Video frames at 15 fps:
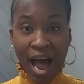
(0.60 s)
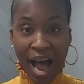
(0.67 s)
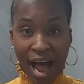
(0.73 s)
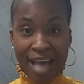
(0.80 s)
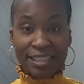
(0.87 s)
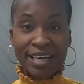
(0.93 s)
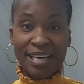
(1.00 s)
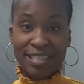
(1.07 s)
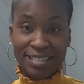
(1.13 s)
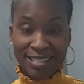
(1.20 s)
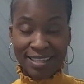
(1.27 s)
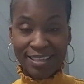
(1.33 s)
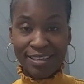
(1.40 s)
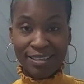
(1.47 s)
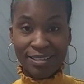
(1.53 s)
I like to
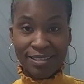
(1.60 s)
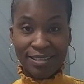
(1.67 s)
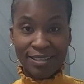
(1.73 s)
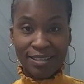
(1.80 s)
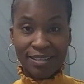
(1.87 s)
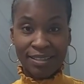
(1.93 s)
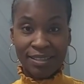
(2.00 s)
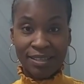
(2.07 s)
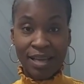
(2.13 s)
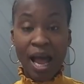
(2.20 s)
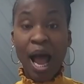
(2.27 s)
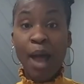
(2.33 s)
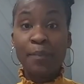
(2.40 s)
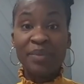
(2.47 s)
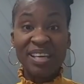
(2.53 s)
eat.
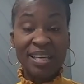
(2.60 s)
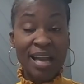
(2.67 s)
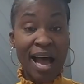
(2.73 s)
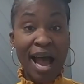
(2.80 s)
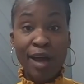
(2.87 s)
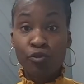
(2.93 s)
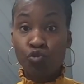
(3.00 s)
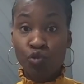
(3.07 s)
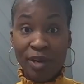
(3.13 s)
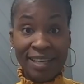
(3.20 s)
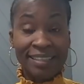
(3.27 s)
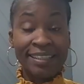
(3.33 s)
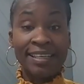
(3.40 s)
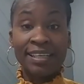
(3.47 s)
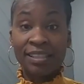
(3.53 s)
I mean, I
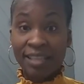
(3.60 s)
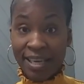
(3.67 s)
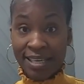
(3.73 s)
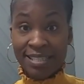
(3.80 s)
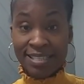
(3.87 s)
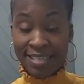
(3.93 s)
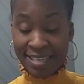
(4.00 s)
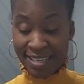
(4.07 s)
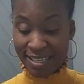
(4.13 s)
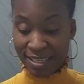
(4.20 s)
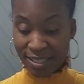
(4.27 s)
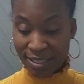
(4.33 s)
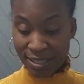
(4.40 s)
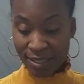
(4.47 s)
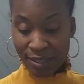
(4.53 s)
really like to
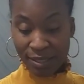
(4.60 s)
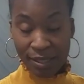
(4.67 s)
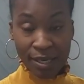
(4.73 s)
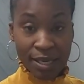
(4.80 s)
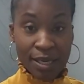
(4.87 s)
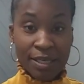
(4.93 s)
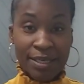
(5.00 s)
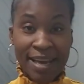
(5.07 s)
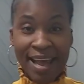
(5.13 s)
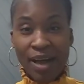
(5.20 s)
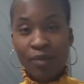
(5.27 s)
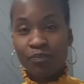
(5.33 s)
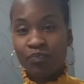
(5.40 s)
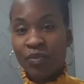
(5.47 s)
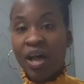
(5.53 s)
eat. Now,
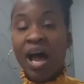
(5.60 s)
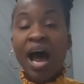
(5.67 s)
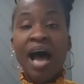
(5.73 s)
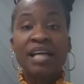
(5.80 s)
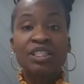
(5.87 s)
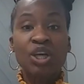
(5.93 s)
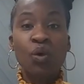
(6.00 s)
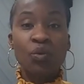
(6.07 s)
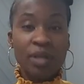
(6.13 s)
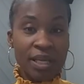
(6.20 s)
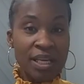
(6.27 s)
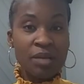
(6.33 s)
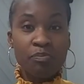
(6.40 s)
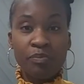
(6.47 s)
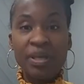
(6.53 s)
I don't
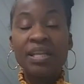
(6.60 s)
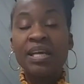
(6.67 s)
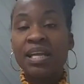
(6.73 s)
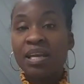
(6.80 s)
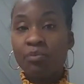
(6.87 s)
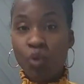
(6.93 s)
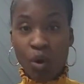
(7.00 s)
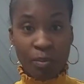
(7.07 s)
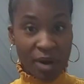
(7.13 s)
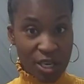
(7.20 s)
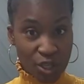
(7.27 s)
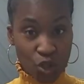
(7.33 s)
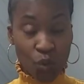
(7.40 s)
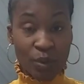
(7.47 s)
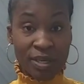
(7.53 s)
eat meat anymore by
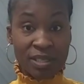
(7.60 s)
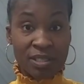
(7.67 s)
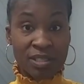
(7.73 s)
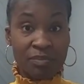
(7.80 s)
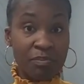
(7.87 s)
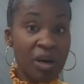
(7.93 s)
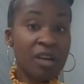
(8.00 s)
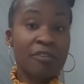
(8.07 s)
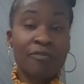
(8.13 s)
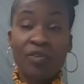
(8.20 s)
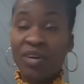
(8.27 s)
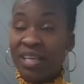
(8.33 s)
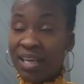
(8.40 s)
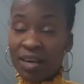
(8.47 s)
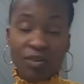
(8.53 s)
choice, but for
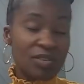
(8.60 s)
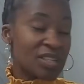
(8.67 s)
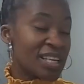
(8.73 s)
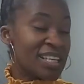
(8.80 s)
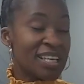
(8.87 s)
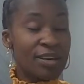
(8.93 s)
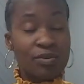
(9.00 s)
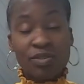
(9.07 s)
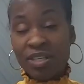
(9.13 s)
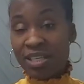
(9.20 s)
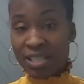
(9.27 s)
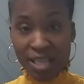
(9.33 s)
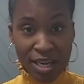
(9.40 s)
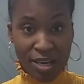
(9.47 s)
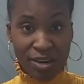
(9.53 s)
years and years
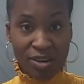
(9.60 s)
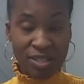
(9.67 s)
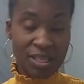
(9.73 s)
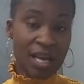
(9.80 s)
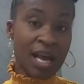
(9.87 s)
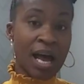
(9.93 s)
and years,